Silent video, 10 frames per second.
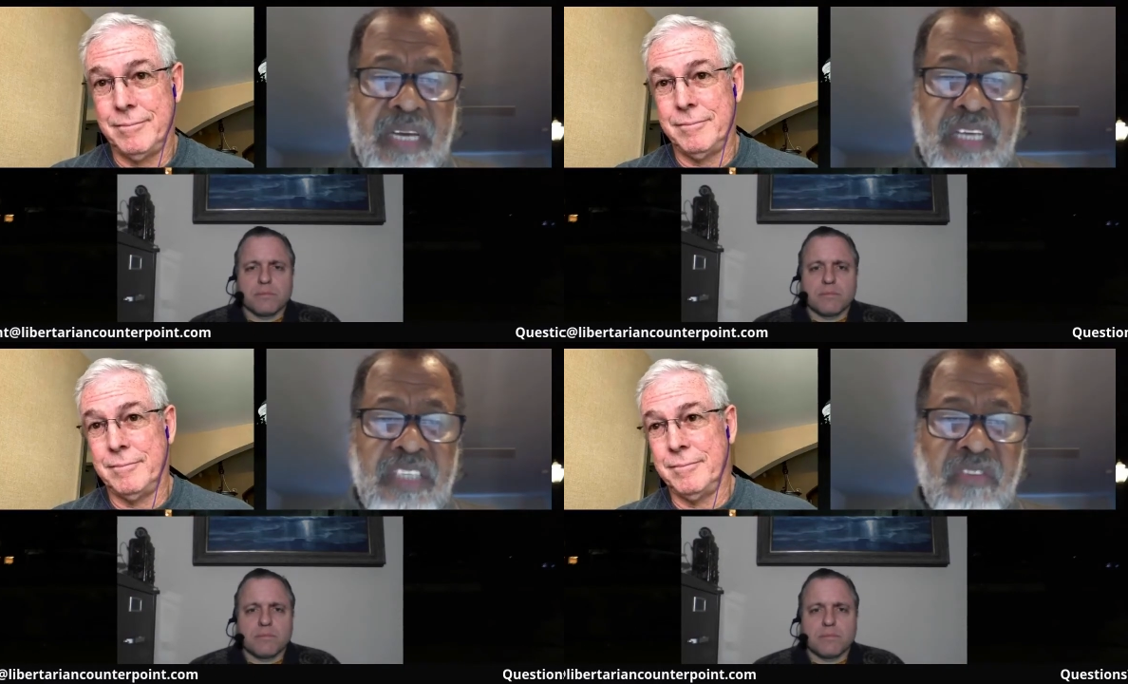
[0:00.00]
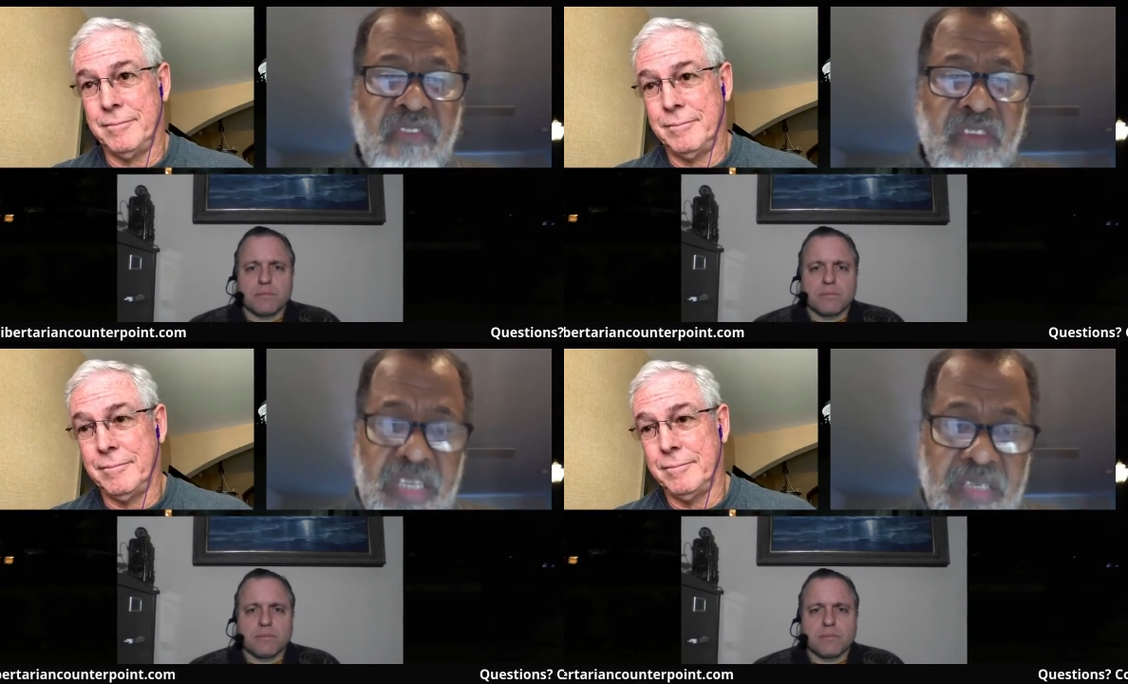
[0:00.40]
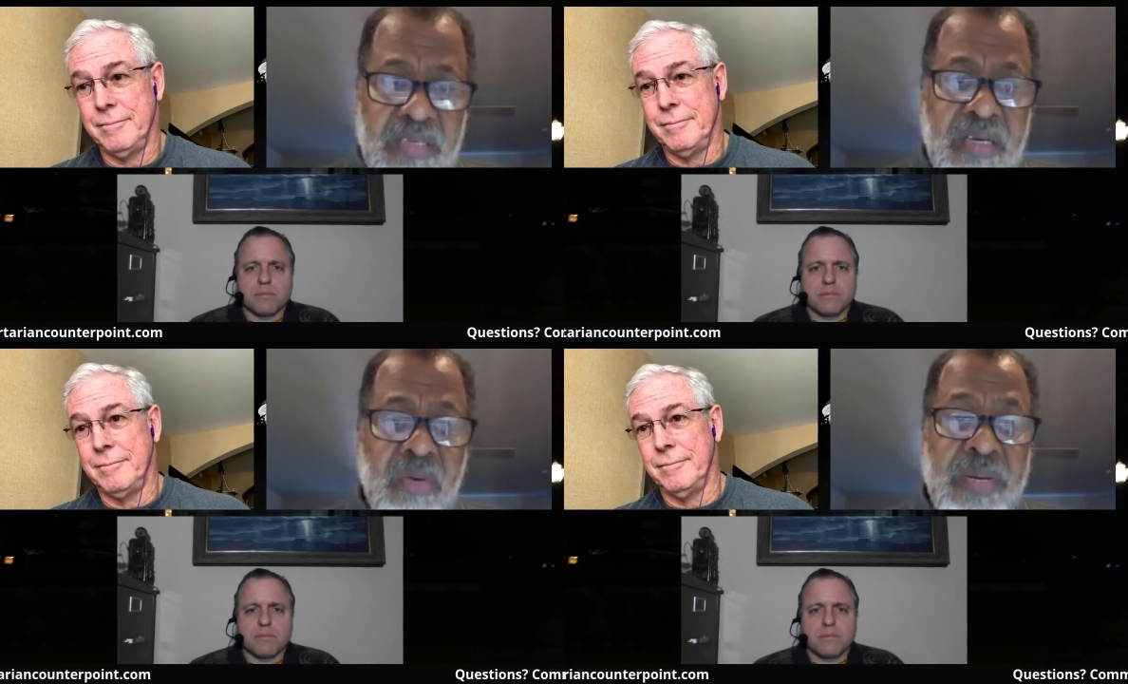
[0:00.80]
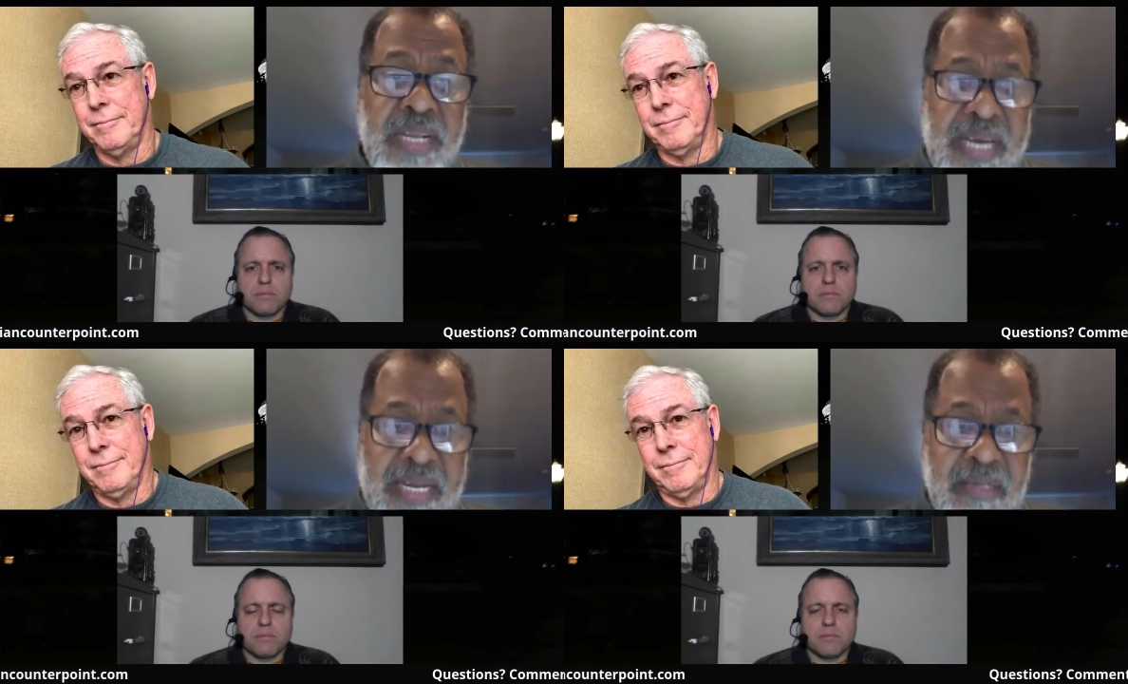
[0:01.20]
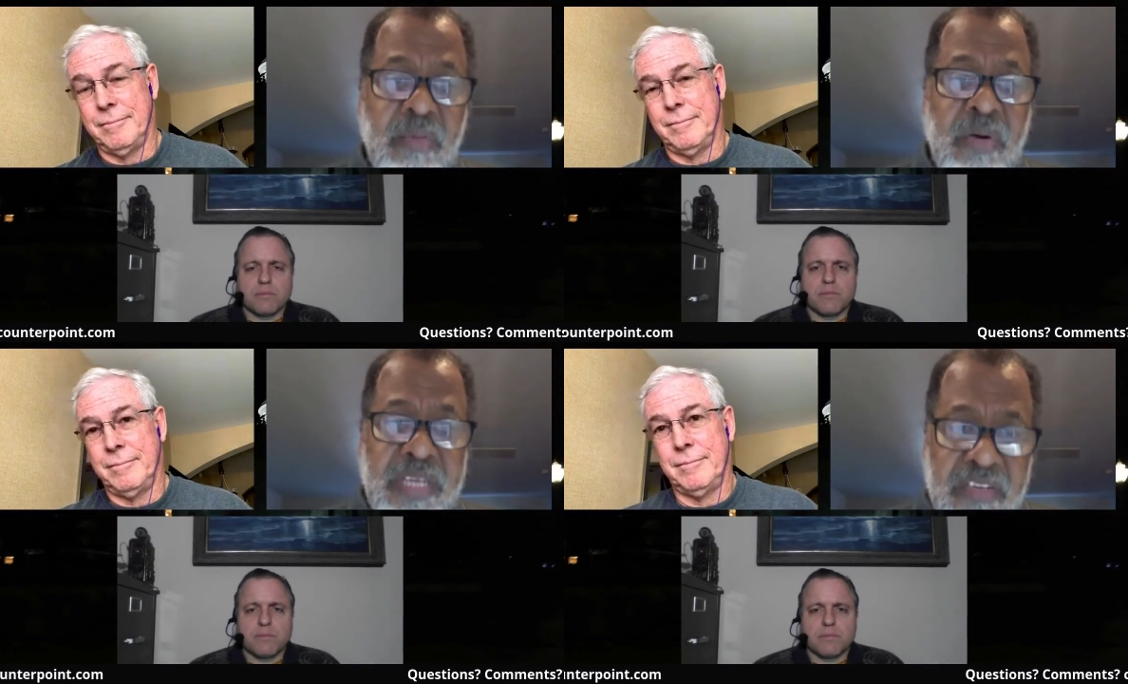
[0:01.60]
Speaker 1: is the rot within
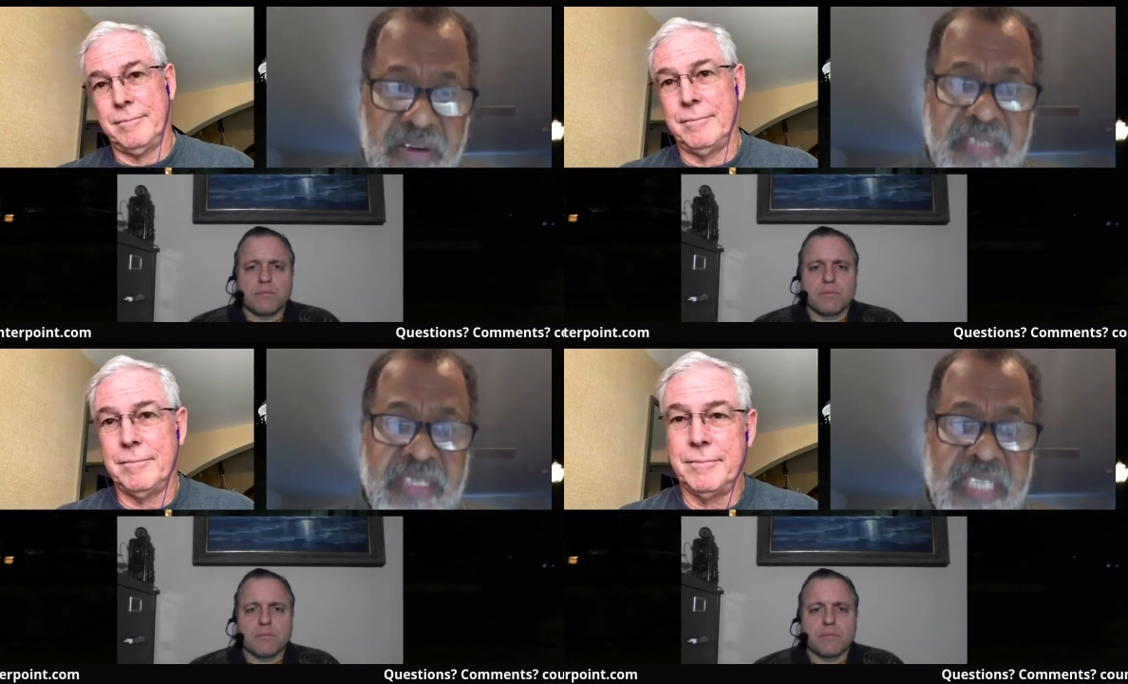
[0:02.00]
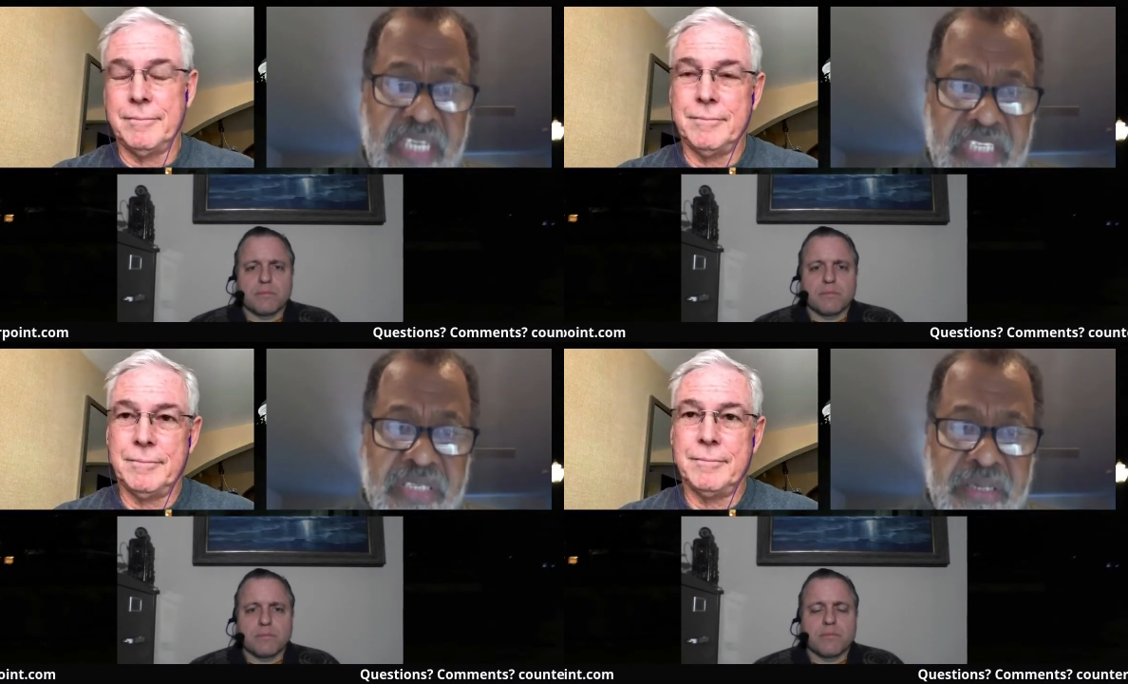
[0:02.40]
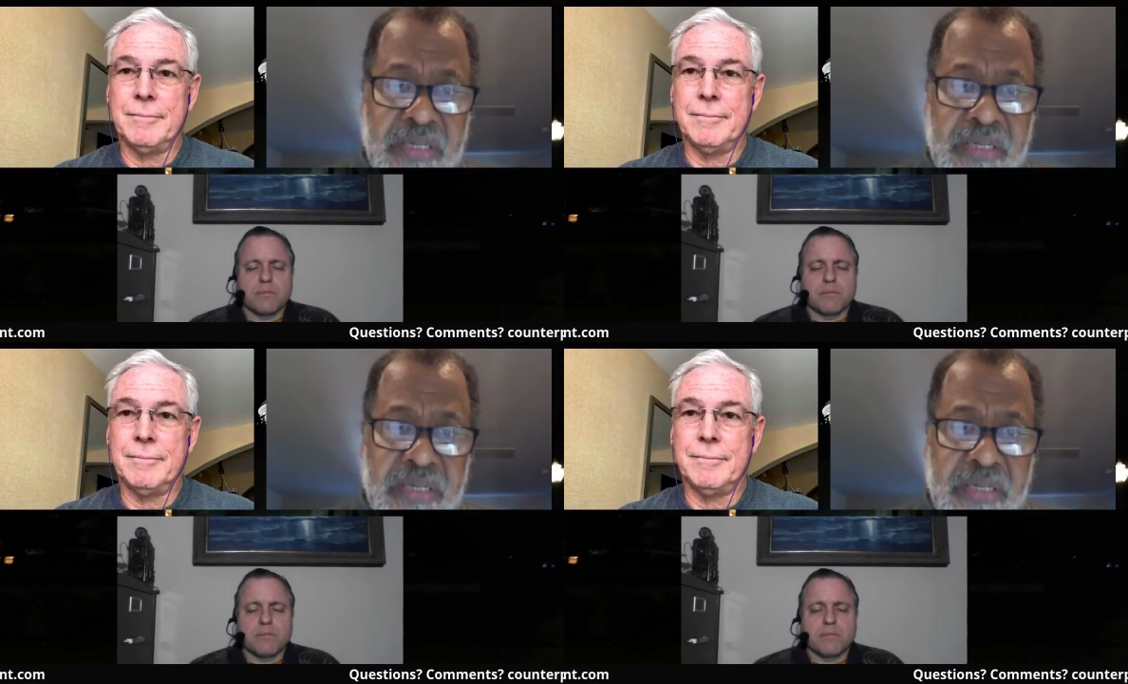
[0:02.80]
what they are trying to teach.